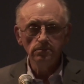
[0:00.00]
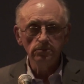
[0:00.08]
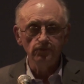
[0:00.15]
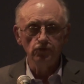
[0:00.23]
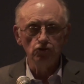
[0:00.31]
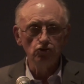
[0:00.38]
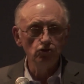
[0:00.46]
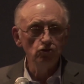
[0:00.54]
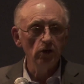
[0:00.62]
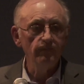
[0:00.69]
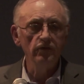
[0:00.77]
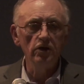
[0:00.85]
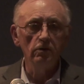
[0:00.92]
if
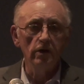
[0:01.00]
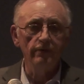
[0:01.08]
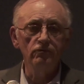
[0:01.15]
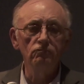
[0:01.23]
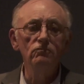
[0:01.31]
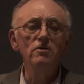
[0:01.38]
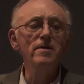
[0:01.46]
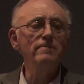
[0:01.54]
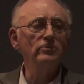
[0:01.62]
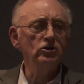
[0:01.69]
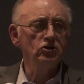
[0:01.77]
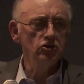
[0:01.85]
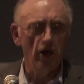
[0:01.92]
you remember
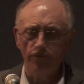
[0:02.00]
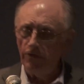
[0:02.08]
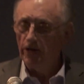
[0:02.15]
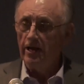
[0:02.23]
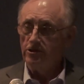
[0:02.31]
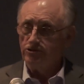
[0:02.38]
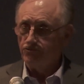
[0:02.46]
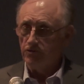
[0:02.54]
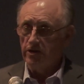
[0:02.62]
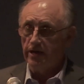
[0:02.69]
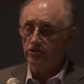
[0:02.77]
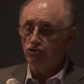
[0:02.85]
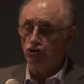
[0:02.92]
nothing else for the
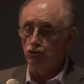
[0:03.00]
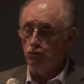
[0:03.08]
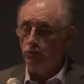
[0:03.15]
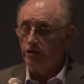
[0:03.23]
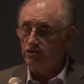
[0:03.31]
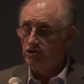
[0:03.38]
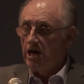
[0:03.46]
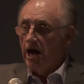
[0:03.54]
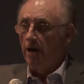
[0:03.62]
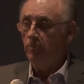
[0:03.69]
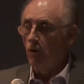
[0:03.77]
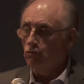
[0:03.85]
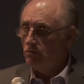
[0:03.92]
next 2 weeks
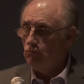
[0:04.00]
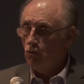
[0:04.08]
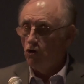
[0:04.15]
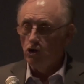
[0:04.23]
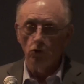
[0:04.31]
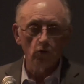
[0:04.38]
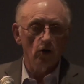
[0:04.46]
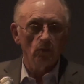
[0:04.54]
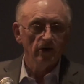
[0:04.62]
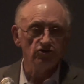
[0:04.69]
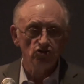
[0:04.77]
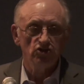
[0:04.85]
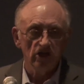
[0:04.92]
about where you were,
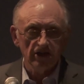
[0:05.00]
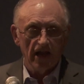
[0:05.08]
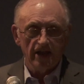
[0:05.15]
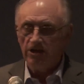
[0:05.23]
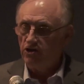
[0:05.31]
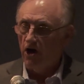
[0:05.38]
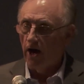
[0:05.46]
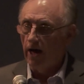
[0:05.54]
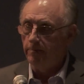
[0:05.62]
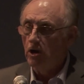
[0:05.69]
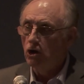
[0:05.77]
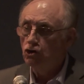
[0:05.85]
what you did, any time,